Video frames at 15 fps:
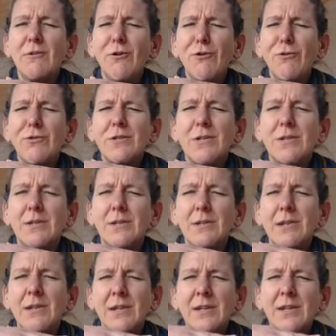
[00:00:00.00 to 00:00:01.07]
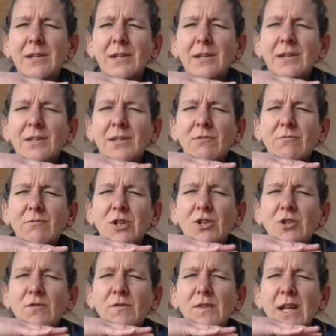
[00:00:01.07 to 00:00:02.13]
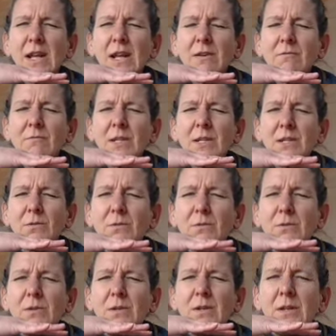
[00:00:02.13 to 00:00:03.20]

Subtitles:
oxygen to rejuvenate, restore.